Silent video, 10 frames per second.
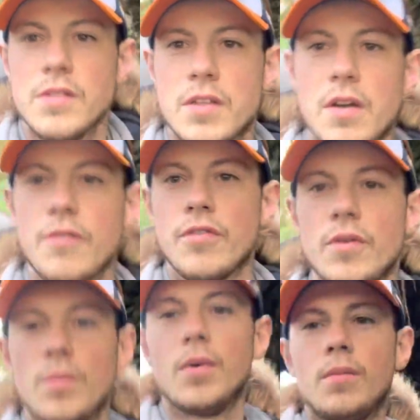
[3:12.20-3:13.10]
going through
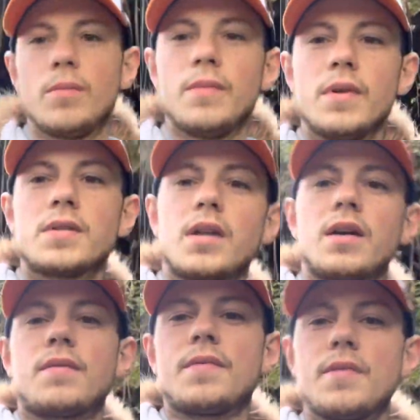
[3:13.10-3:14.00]
what is like
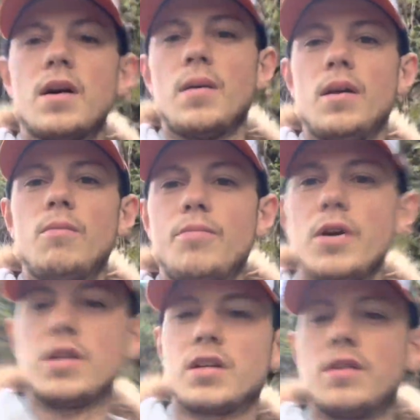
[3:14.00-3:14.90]
a little
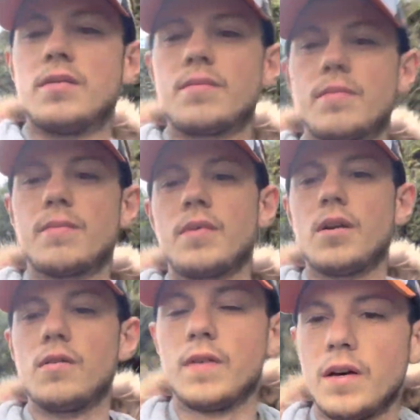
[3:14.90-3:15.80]
bridge
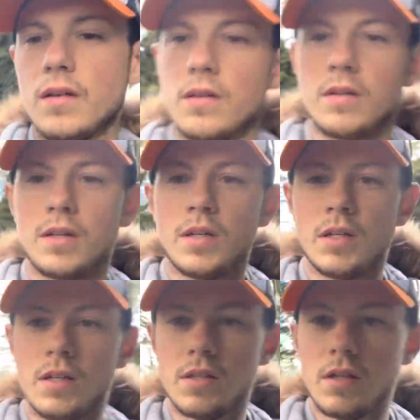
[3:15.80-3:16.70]
over,
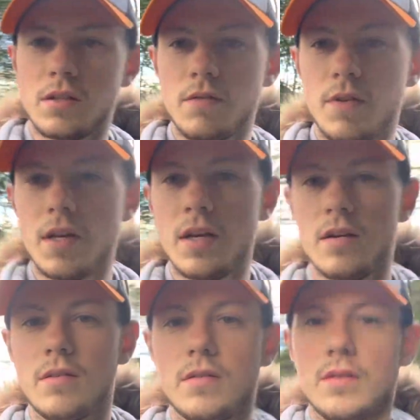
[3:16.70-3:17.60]
starts over there,
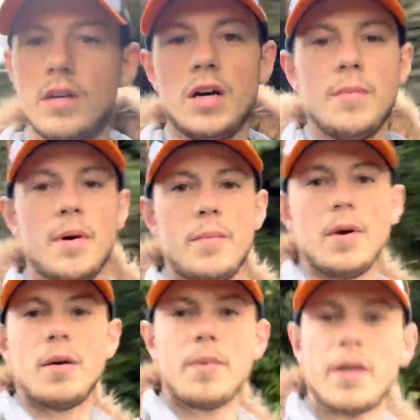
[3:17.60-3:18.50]
up,
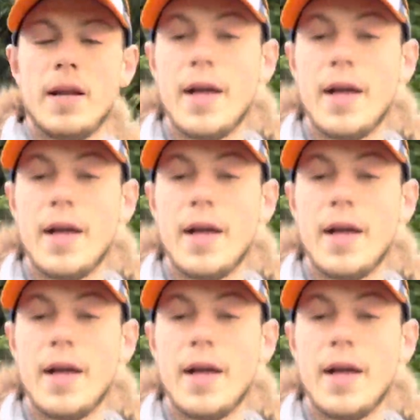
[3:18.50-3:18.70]
up, and then it